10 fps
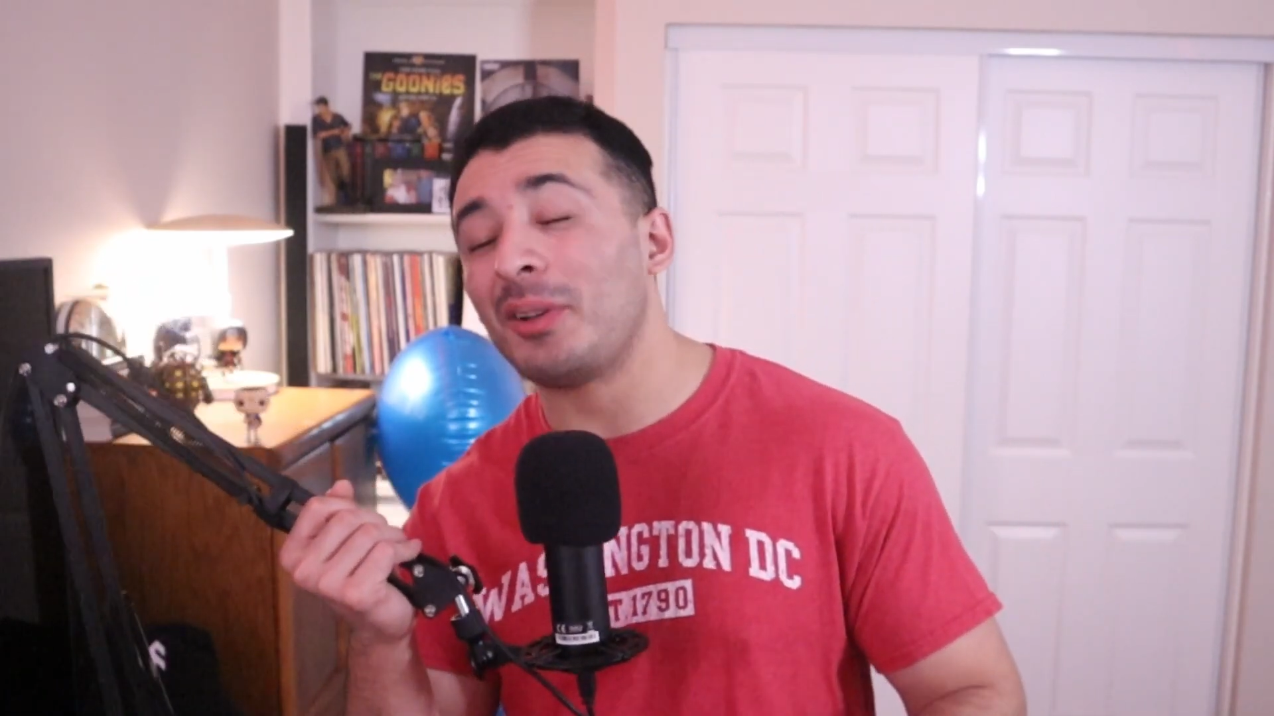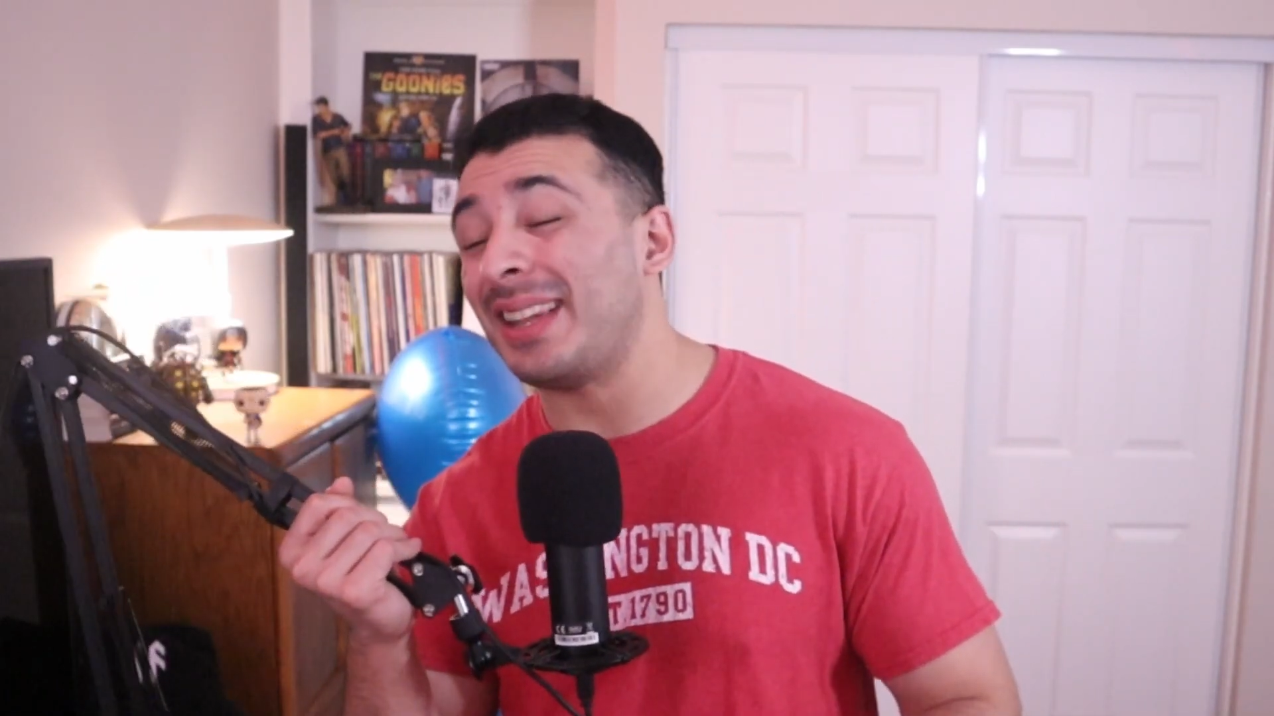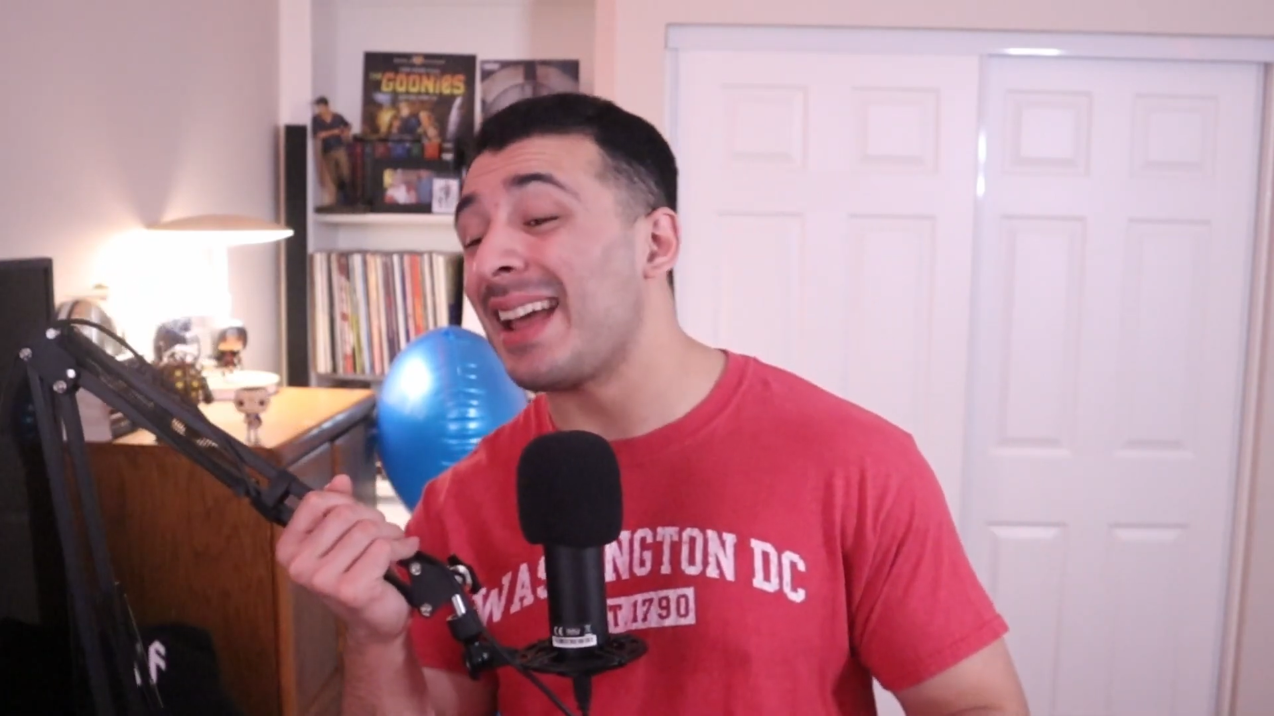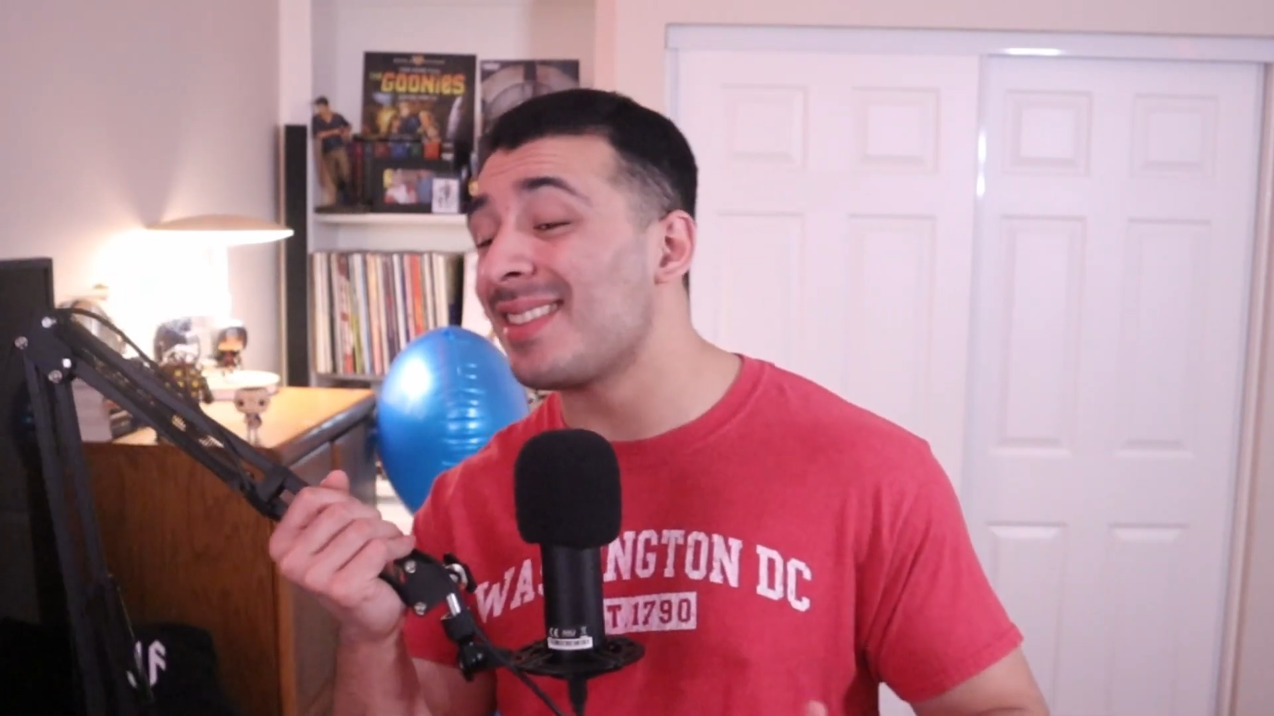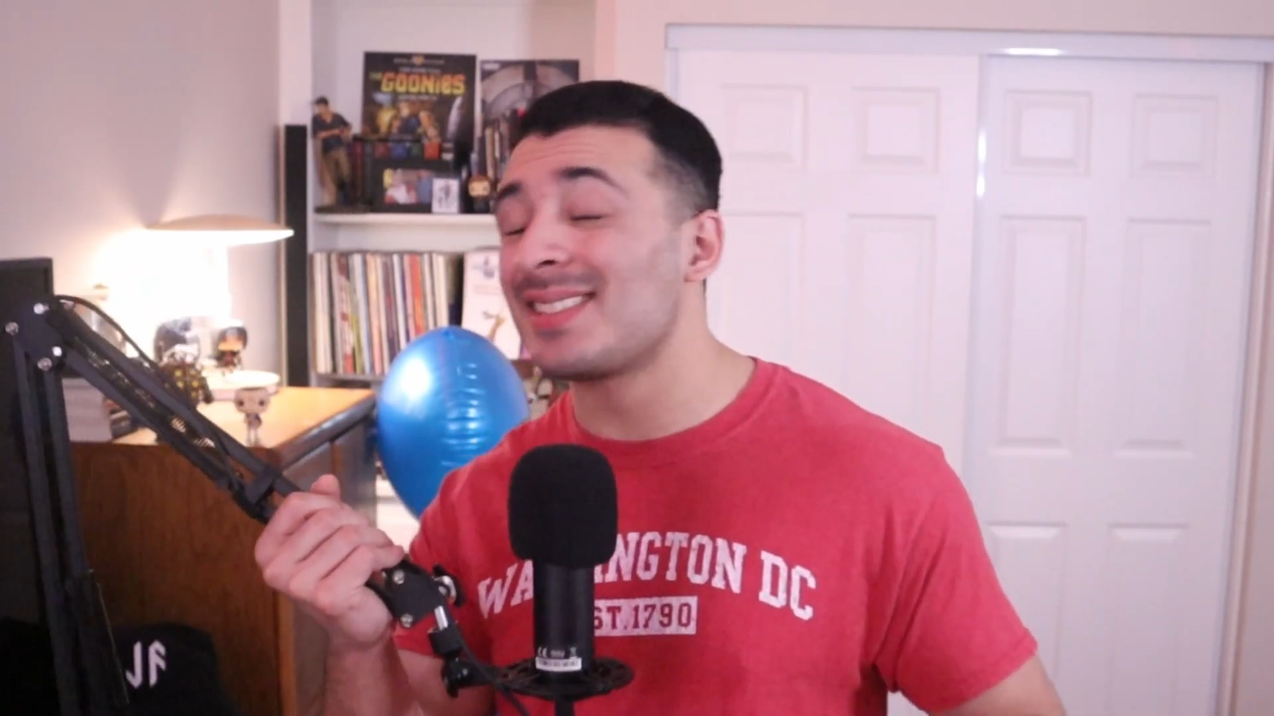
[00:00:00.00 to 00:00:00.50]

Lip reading: like the